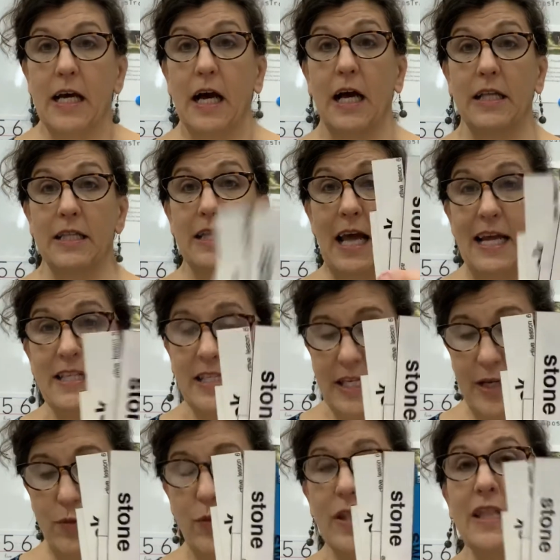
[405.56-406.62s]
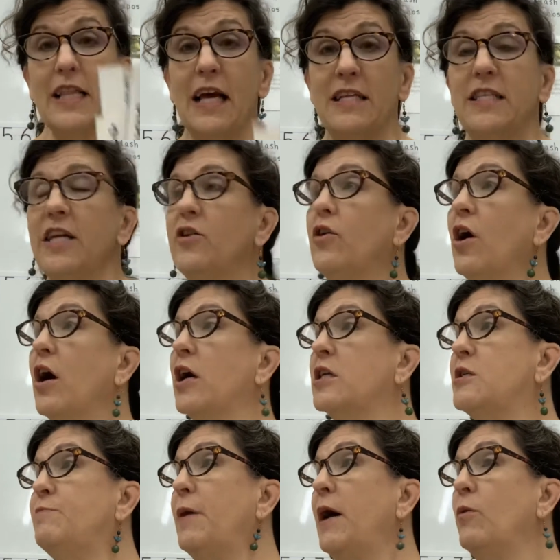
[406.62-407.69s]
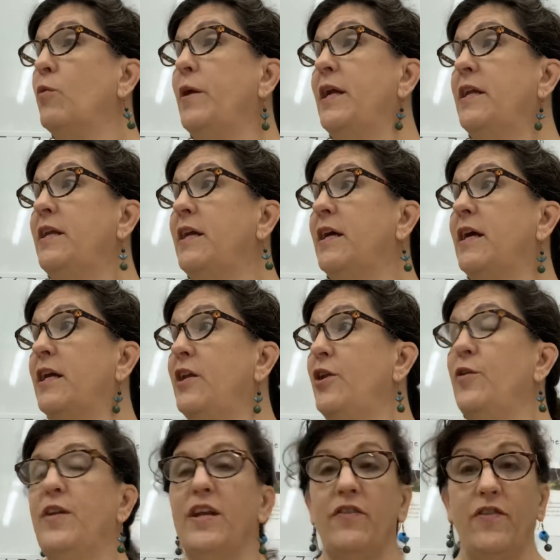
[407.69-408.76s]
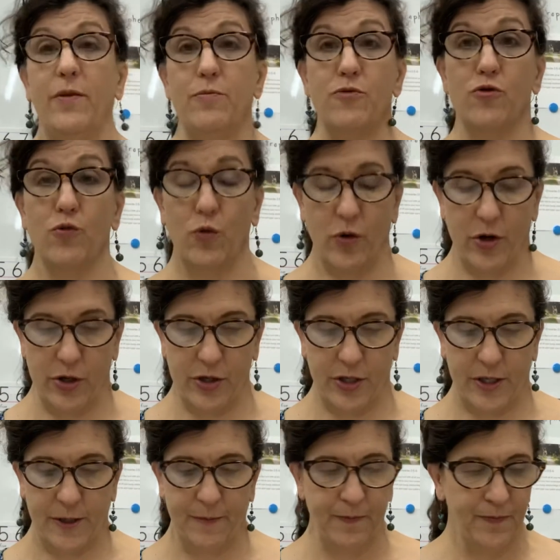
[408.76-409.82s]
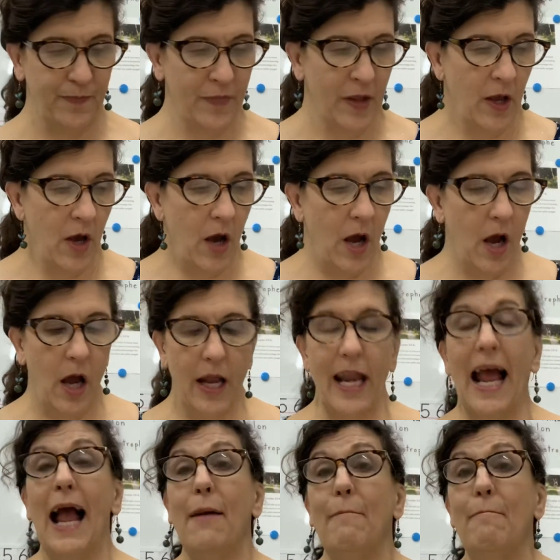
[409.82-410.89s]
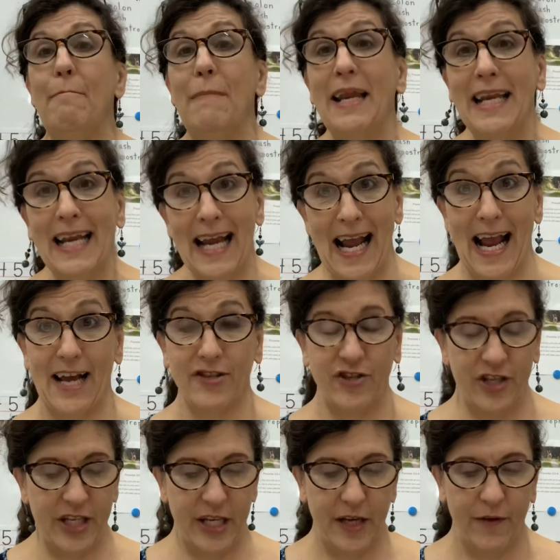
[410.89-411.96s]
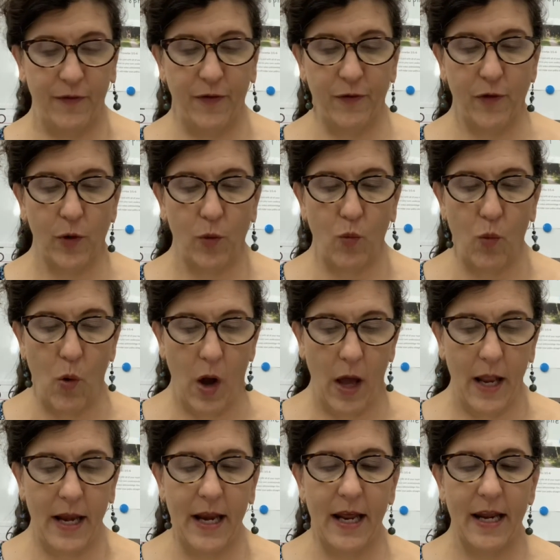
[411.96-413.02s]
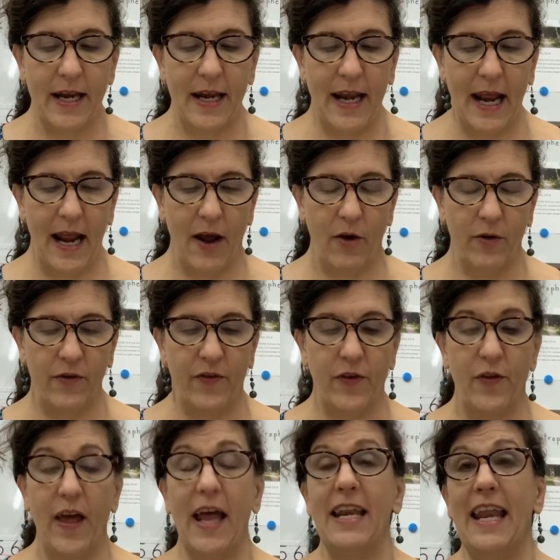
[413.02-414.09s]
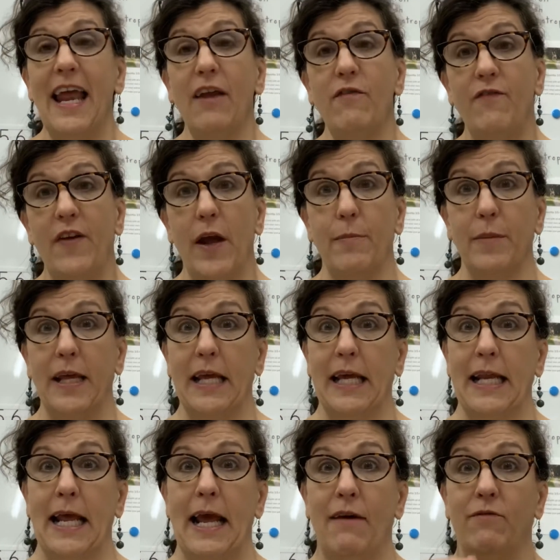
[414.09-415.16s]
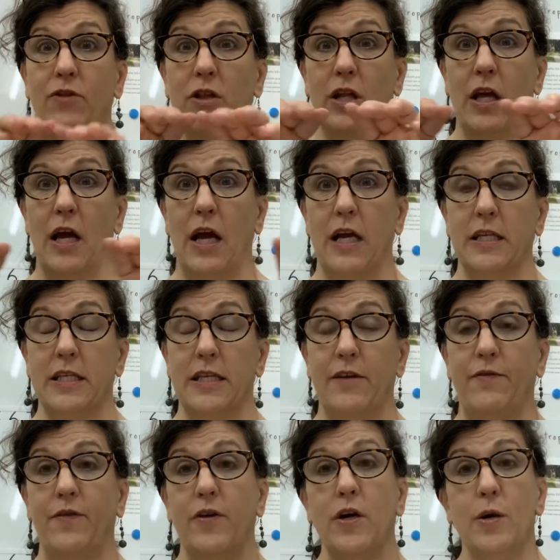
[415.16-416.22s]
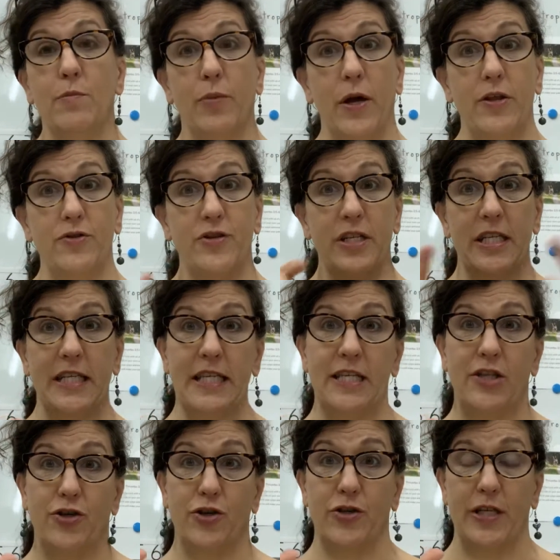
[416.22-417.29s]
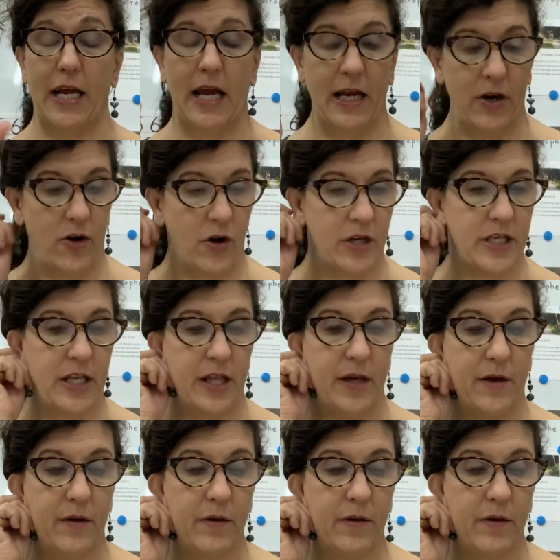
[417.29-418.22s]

a lesson with lesson cards, but you did some drawers on many adjectives for one noun. So that noun family can have lots of brothers and sisters hanging on to